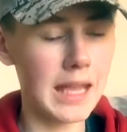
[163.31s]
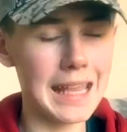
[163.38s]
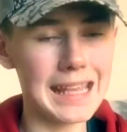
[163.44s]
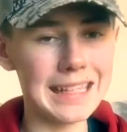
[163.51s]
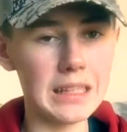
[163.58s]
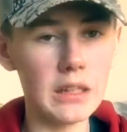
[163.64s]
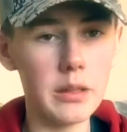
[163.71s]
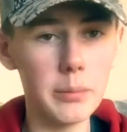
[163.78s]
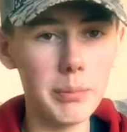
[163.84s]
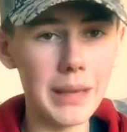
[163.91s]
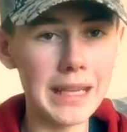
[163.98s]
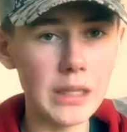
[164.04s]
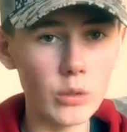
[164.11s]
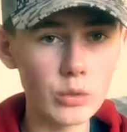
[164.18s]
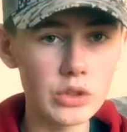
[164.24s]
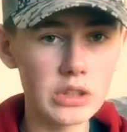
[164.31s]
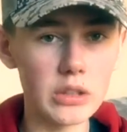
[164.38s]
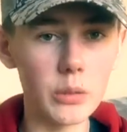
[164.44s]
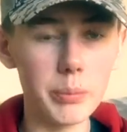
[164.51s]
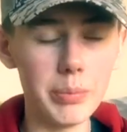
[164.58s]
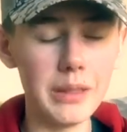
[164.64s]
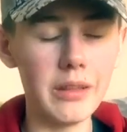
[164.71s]
and the paint will
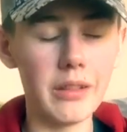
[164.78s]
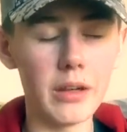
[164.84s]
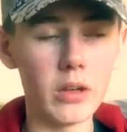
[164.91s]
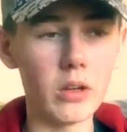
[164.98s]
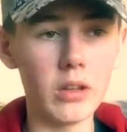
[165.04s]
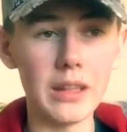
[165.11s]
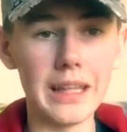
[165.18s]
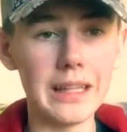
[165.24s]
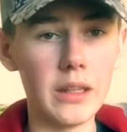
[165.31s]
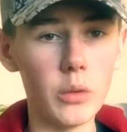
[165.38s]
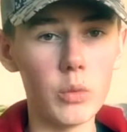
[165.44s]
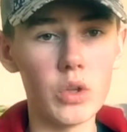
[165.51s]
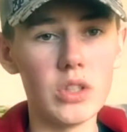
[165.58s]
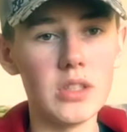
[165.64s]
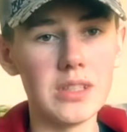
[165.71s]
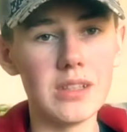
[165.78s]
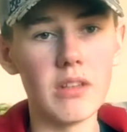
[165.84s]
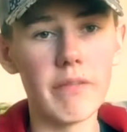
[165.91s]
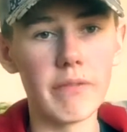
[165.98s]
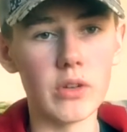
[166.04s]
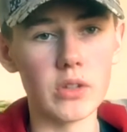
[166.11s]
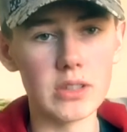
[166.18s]
still be there like it was in the
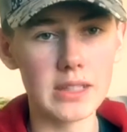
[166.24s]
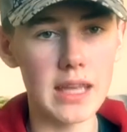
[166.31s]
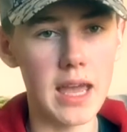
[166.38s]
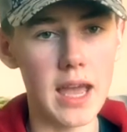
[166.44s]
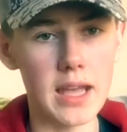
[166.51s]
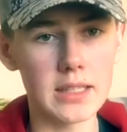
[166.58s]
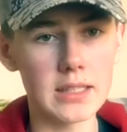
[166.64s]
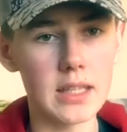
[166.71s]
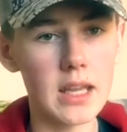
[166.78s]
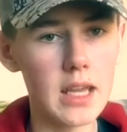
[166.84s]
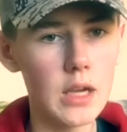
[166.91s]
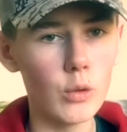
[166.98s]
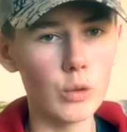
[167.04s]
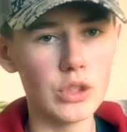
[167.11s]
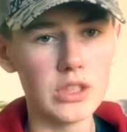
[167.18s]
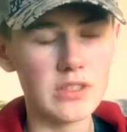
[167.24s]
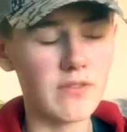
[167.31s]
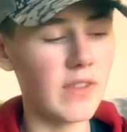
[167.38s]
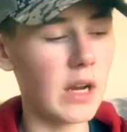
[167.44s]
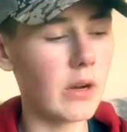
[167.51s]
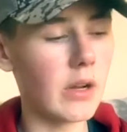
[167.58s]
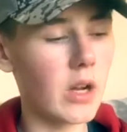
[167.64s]
first cast, which is
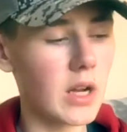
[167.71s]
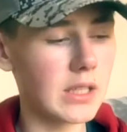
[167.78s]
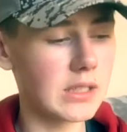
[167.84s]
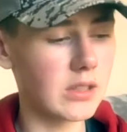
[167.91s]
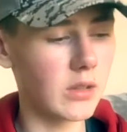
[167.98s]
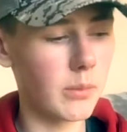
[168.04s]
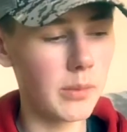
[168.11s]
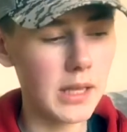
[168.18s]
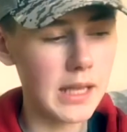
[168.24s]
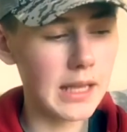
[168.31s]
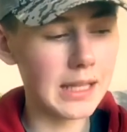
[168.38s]
very awesome.